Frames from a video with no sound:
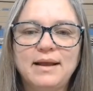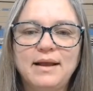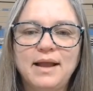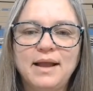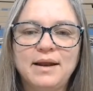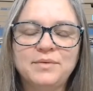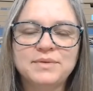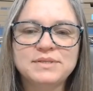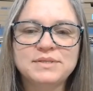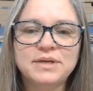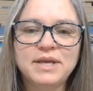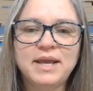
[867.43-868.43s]
And I was
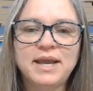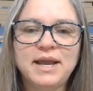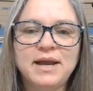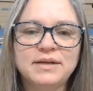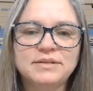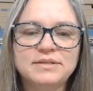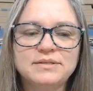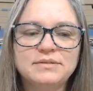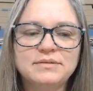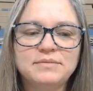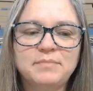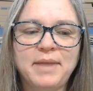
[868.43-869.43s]
looking at
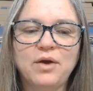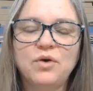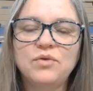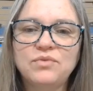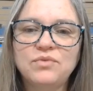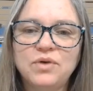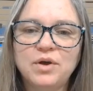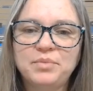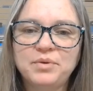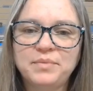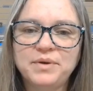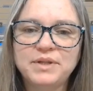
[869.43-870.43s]
my overall
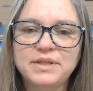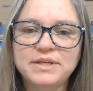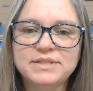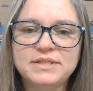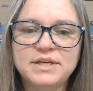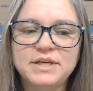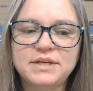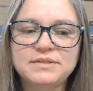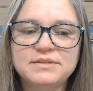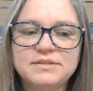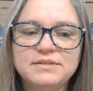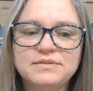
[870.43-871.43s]
promoted
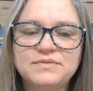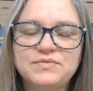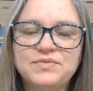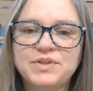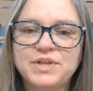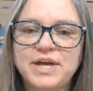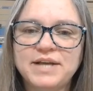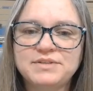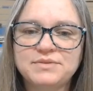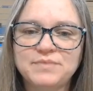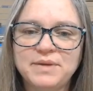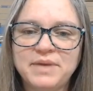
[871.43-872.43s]
listings for the last
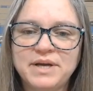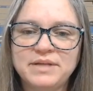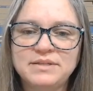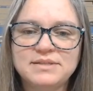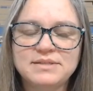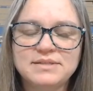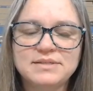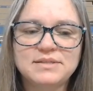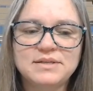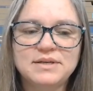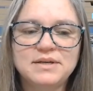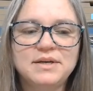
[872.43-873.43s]
3 months
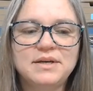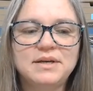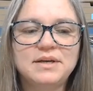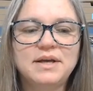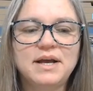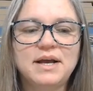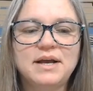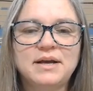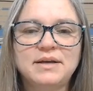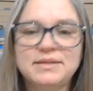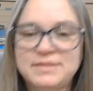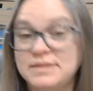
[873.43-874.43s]

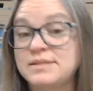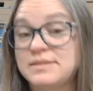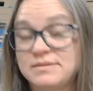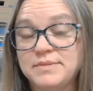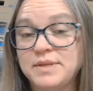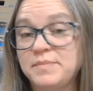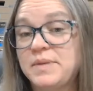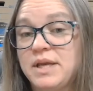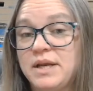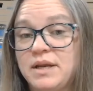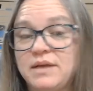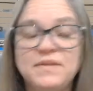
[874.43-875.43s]
since the
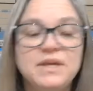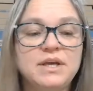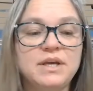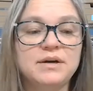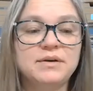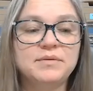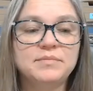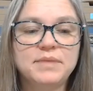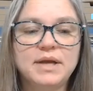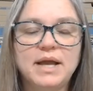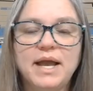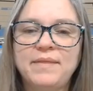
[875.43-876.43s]
beginning of the year.
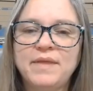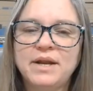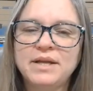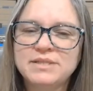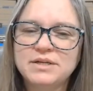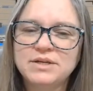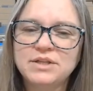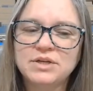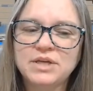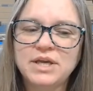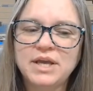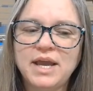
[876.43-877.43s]
And then I started
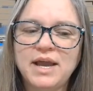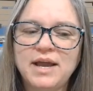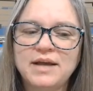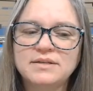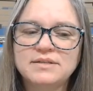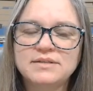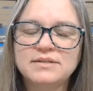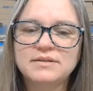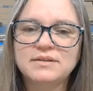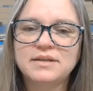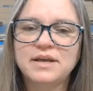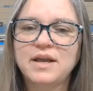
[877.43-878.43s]
looking at
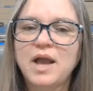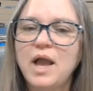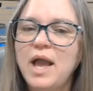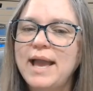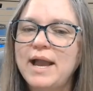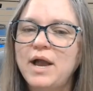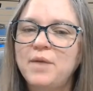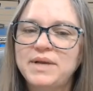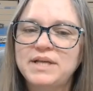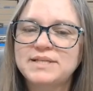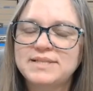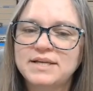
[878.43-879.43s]
like how
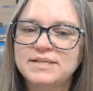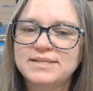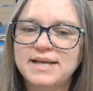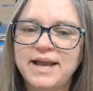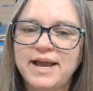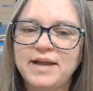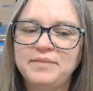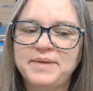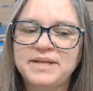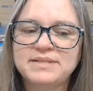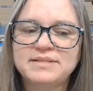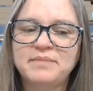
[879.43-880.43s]
many sales I had
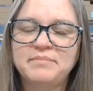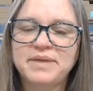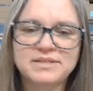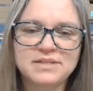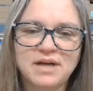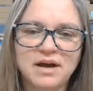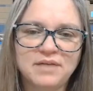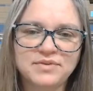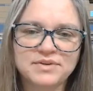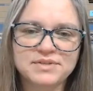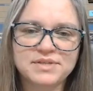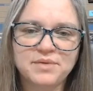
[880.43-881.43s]
based on best
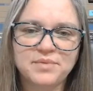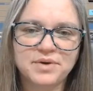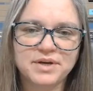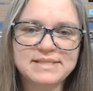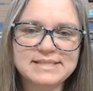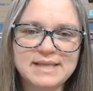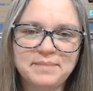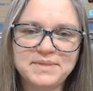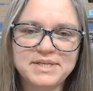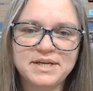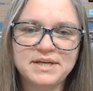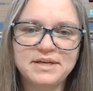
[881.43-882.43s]
offers that were
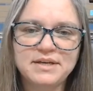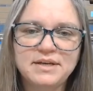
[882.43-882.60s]
accepted,